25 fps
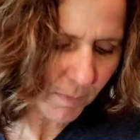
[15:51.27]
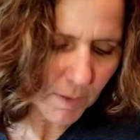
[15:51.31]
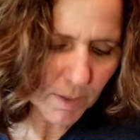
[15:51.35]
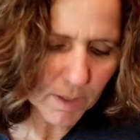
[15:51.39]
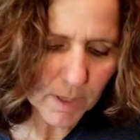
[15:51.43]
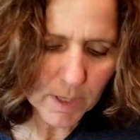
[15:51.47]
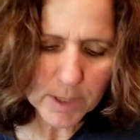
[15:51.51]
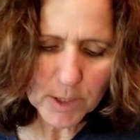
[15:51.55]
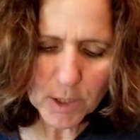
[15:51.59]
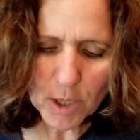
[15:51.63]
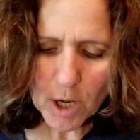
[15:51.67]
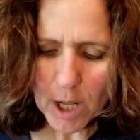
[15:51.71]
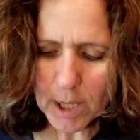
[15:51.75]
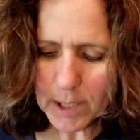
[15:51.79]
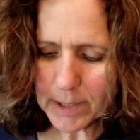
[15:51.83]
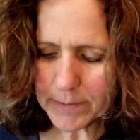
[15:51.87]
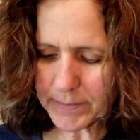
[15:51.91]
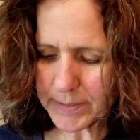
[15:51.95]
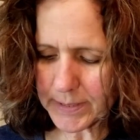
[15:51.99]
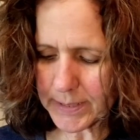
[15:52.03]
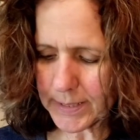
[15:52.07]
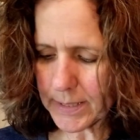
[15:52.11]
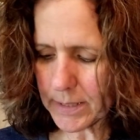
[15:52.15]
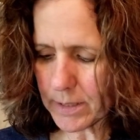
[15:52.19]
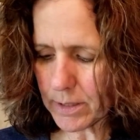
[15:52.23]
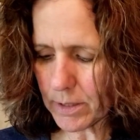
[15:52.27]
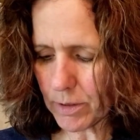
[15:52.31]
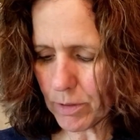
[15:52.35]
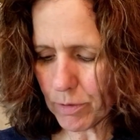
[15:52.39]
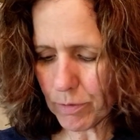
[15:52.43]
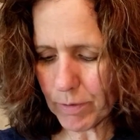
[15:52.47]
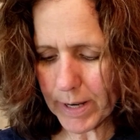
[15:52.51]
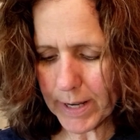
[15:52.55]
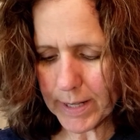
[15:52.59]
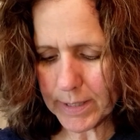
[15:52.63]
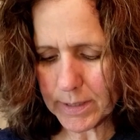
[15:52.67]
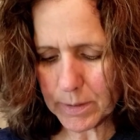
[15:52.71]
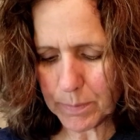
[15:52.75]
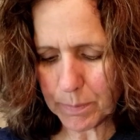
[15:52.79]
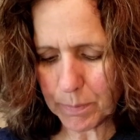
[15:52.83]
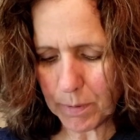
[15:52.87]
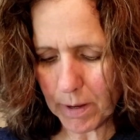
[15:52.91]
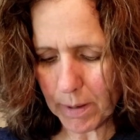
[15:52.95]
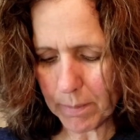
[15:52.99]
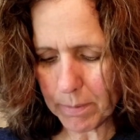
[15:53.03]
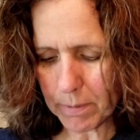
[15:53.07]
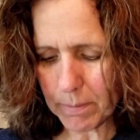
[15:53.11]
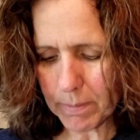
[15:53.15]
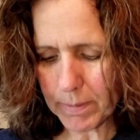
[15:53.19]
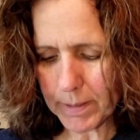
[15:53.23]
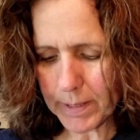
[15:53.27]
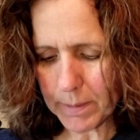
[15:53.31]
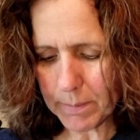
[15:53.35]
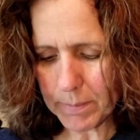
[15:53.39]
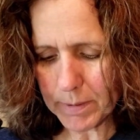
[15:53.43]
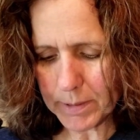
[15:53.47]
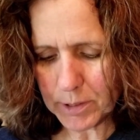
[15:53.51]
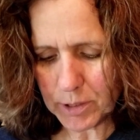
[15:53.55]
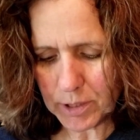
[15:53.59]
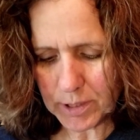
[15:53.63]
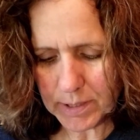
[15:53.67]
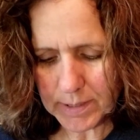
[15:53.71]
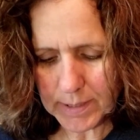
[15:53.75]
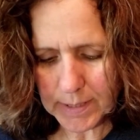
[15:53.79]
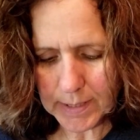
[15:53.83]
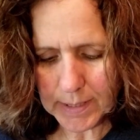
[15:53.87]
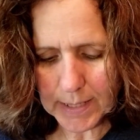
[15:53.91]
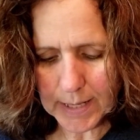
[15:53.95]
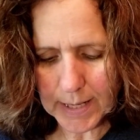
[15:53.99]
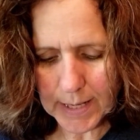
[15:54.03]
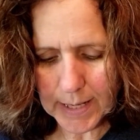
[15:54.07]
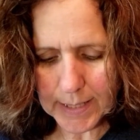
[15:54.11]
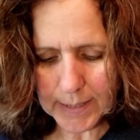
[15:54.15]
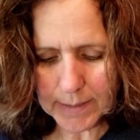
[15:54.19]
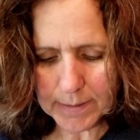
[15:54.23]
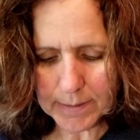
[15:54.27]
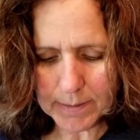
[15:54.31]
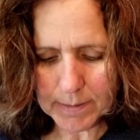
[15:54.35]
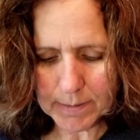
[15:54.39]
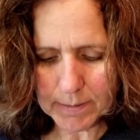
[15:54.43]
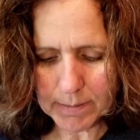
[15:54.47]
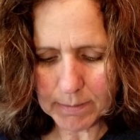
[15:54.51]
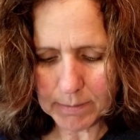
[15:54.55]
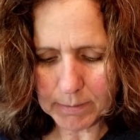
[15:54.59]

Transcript: and y'all have seen the threads probably, but just in case,